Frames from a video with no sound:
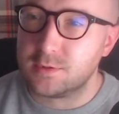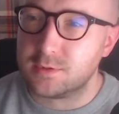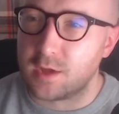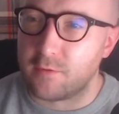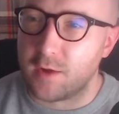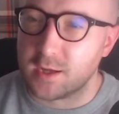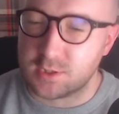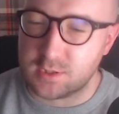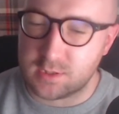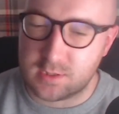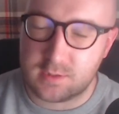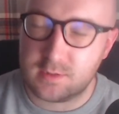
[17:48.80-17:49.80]

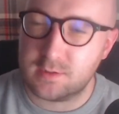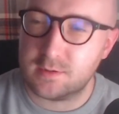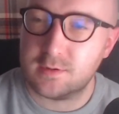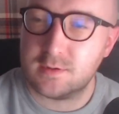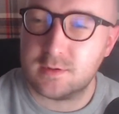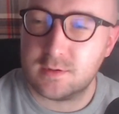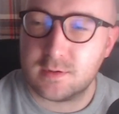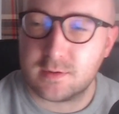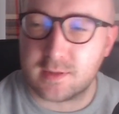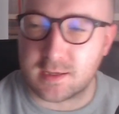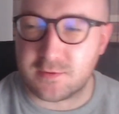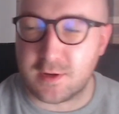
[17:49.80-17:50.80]
directions.
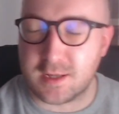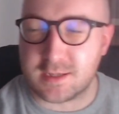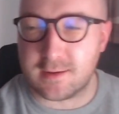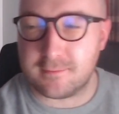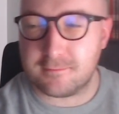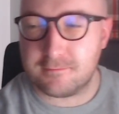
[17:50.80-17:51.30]
Thanks for listening.